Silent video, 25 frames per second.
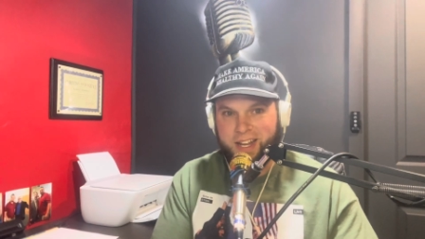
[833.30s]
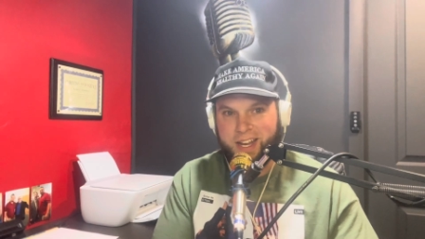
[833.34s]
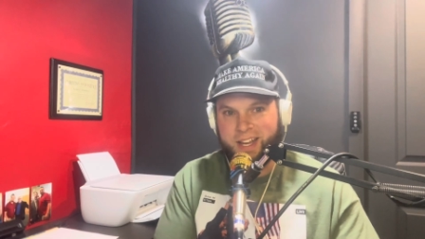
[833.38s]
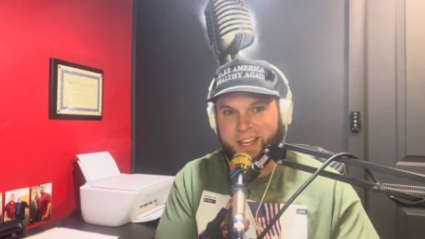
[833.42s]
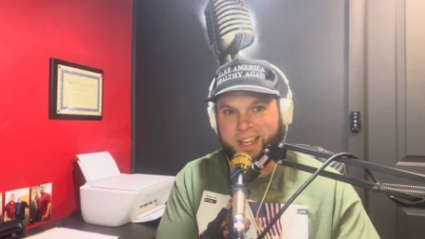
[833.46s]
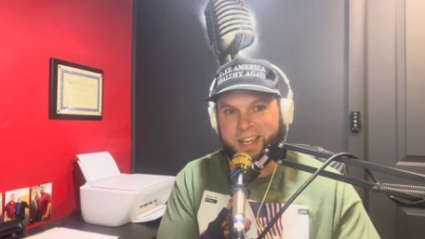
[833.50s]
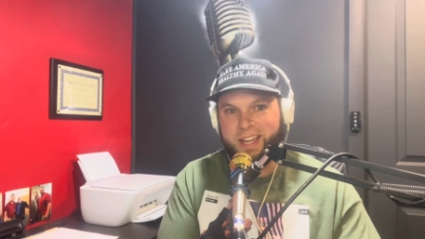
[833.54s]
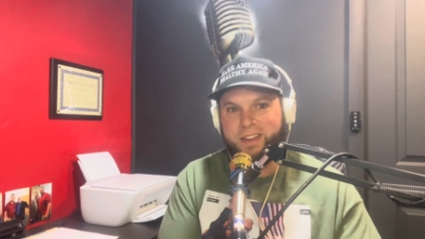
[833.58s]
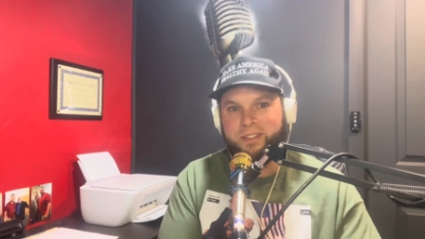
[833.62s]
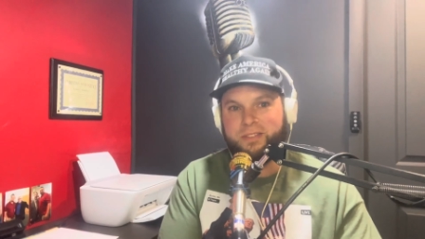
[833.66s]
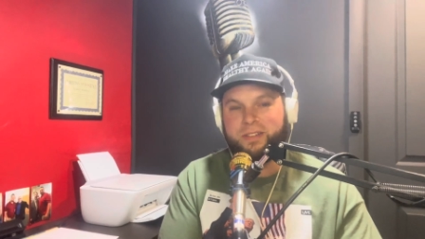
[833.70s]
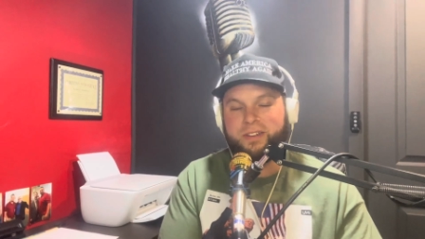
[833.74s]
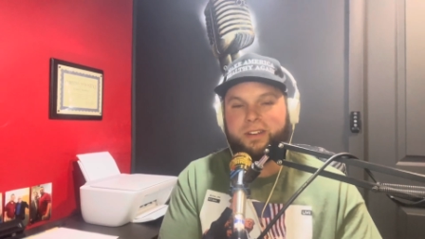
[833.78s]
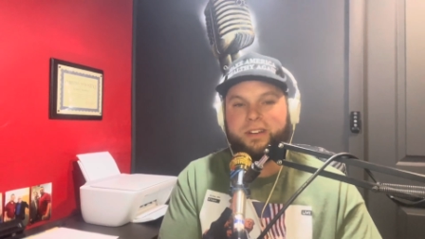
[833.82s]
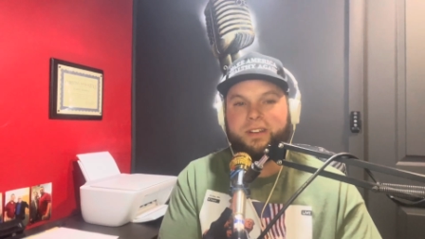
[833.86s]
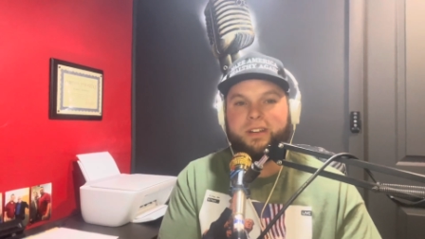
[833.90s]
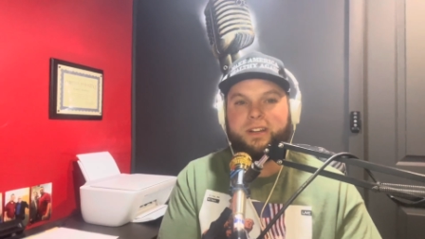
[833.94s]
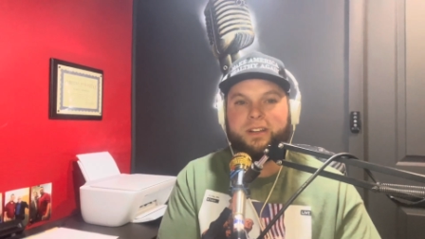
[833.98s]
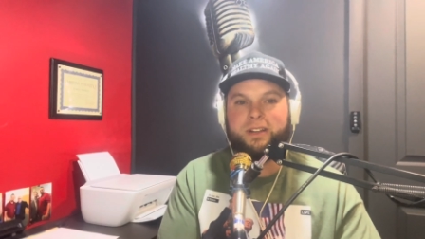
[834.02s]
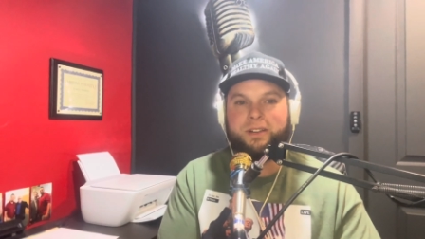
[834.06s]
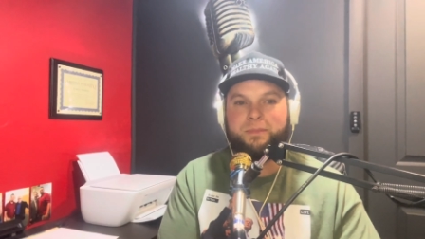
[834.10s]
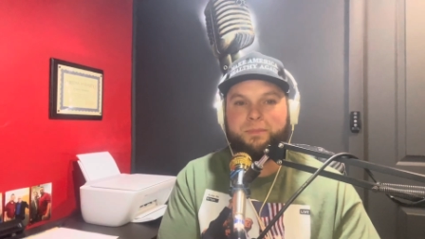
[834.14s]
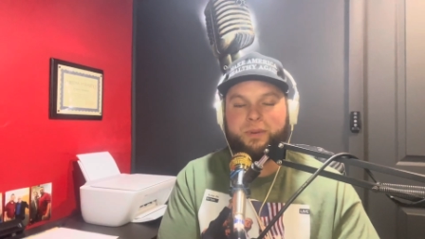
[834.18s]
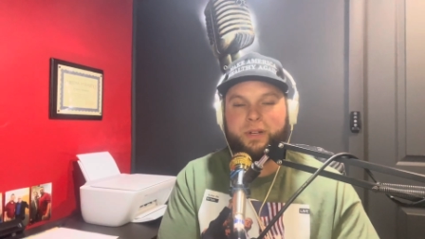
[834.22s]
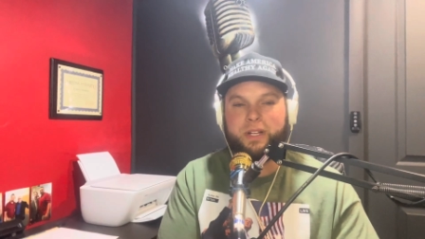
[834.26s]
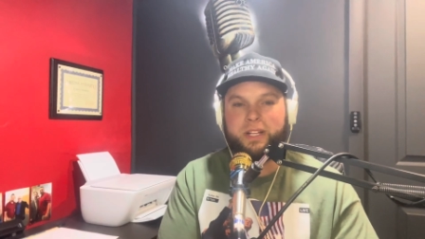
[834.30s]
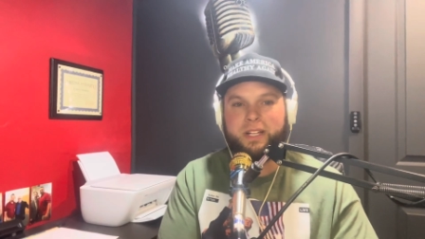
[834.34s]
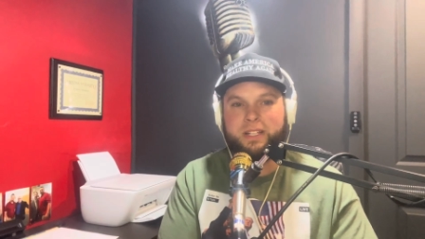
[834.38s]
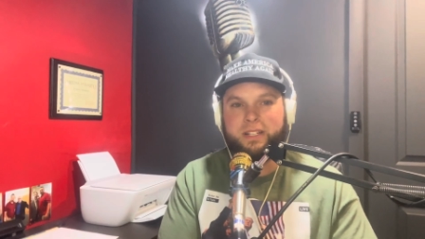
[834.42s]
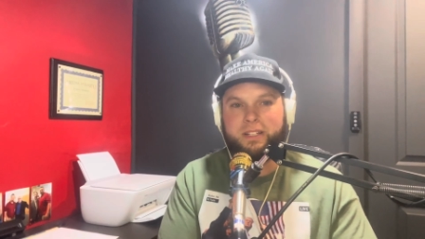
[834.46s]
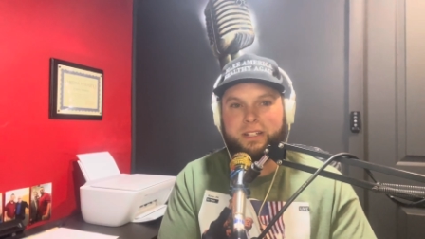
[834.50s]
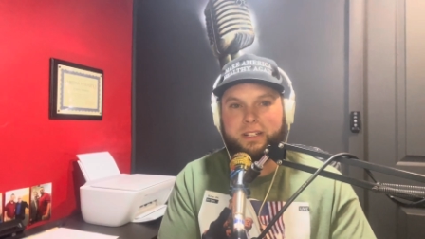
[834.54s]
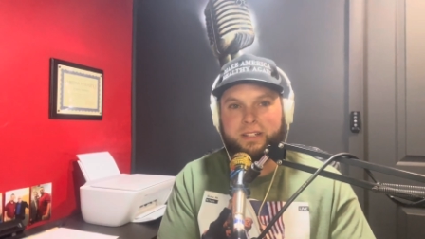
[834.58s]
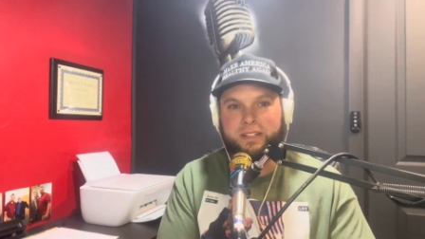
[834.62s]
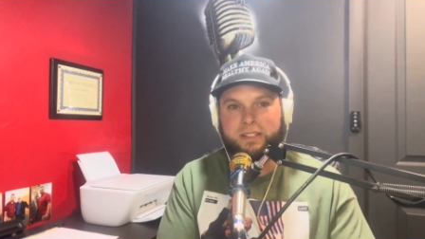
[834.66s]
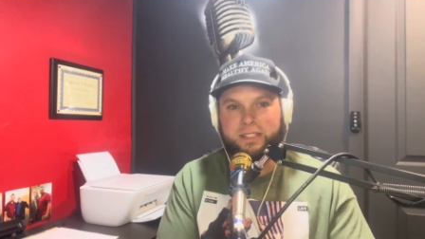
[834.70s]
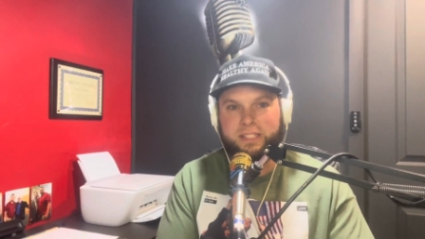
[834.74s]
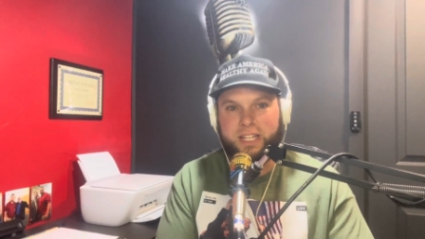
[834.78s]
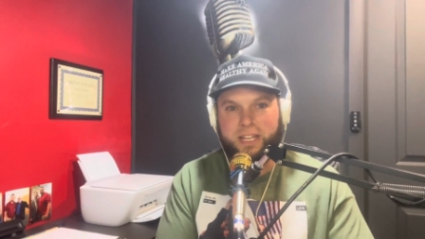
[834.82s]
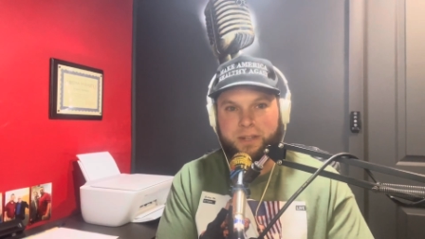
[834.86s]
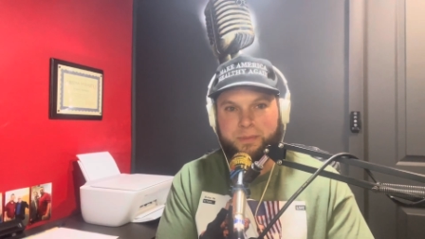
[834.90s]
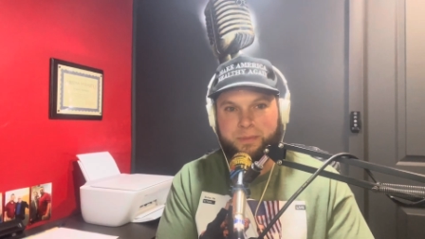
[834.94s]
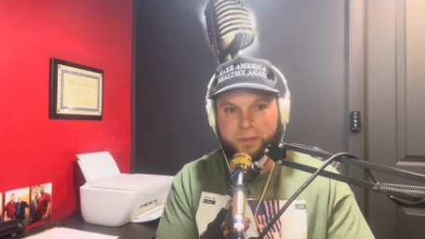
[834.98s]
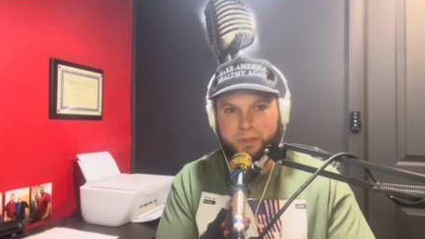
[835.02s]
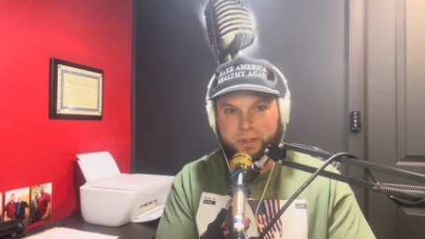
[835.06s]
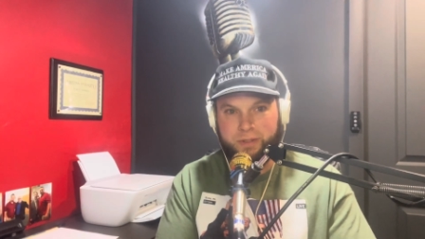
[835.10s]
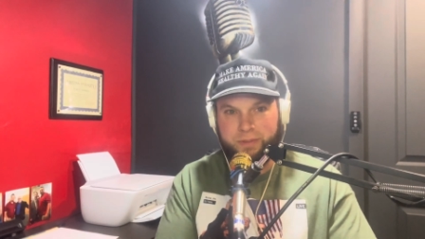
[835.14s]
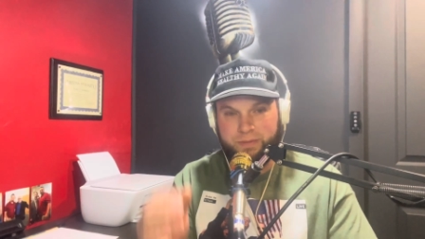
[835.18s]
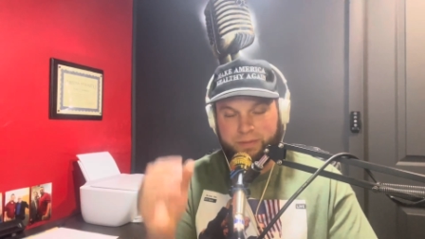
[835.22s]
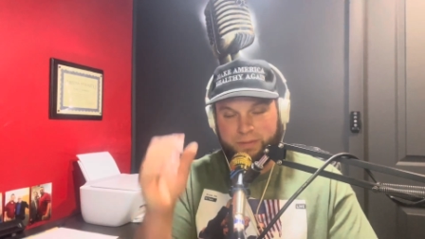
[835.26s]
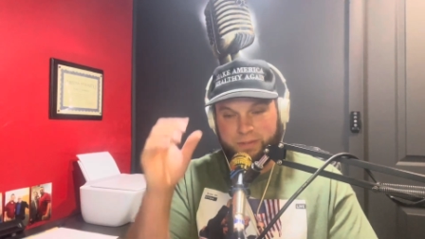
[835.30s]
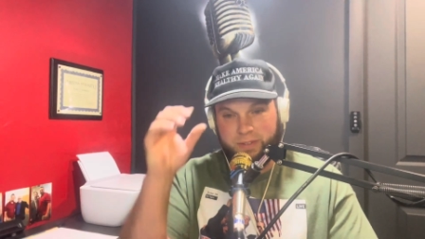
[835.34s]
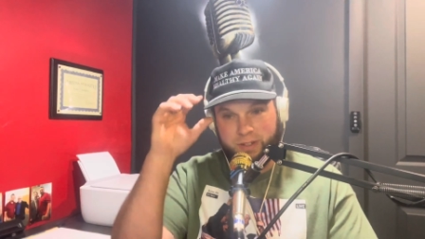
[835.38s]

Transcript: I gave a, a, pretty clear example of